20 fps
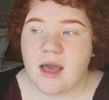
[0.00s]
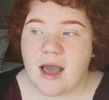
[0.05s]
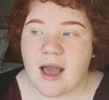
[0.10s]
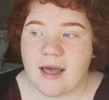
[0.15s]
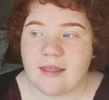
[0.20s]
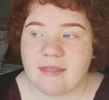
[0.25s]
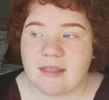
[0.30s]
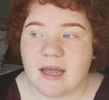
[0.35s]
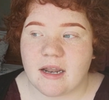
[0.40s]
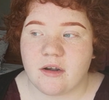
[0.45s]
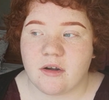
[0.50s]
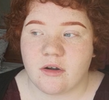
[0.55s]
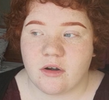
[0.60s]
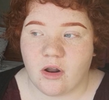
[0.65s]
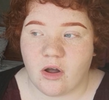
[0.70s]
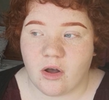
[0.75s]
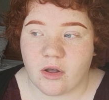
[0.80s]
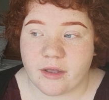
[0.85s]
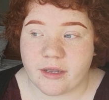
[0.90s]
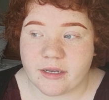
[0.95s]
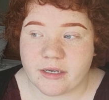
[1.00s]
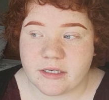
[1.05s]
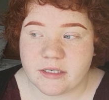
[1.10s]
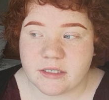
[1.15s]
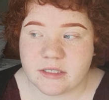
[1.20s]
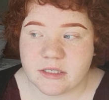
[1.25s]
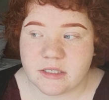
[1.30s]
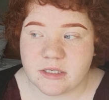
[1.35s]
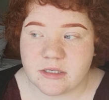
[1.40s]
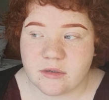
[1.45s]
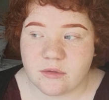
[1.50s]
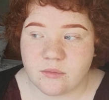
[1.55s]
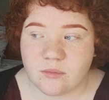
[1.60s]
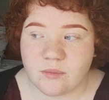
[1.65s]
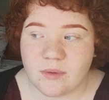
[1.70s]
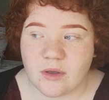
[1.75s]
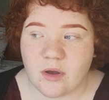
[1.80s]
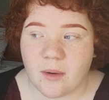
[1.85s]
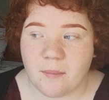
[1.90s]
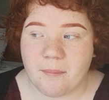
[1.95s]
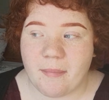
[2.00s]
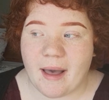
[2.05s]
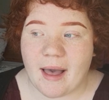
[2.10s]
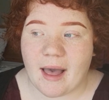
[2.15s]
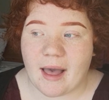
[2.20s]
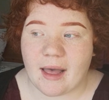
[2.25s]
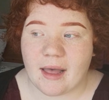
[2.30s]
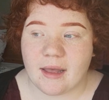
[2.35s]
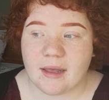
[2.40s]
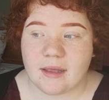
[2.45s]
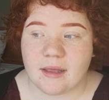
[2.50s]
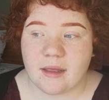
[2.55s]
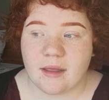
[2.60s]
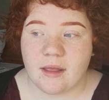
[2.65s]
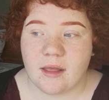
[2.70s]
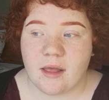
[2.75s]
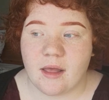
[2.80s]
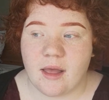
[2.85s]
And that night we got back,